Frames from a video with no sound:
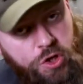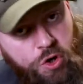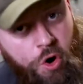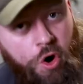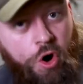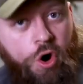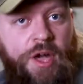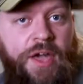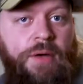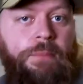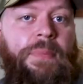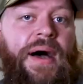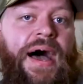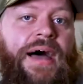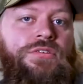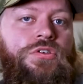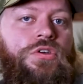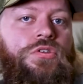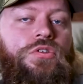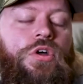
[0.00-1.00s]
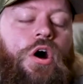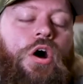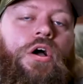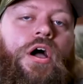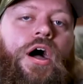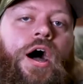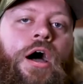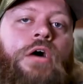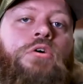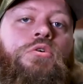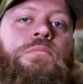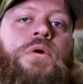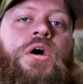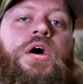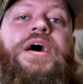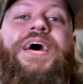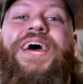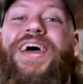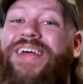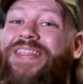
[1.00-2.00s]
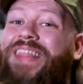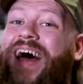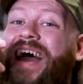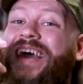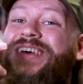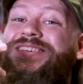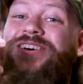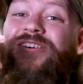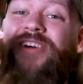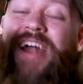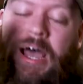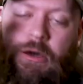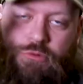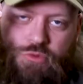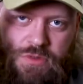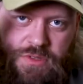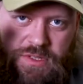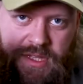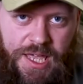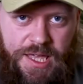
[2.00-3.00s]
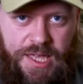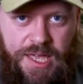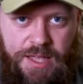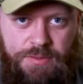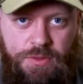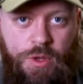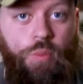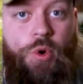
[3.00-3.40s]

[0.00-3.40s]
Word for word: your companion dog at home, and that is around digging.